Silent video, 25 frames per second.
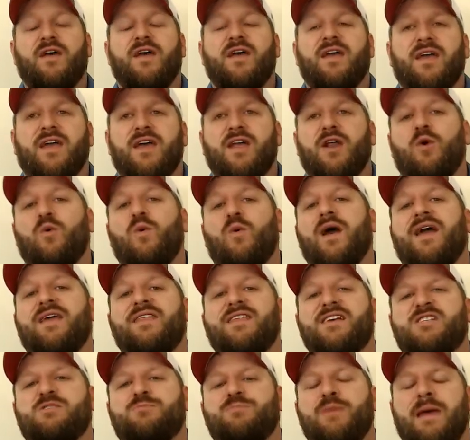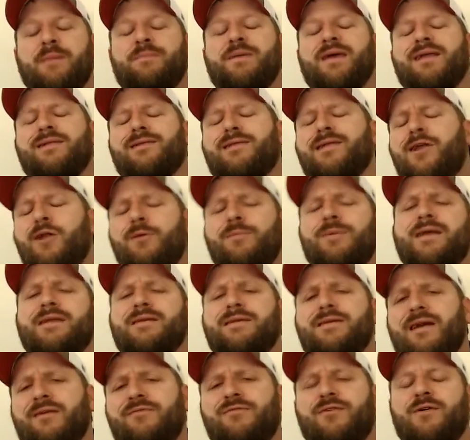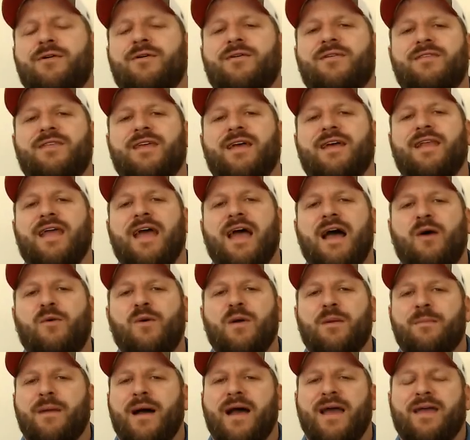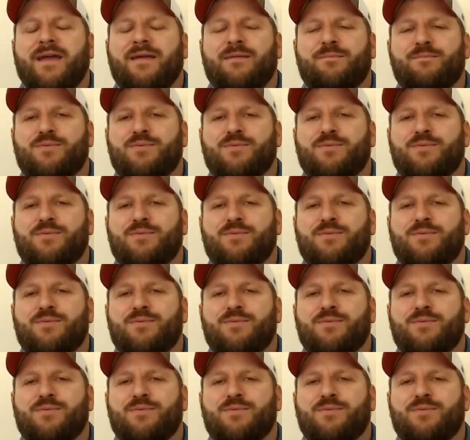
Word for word: in a way that's maybe a little bit different than how we might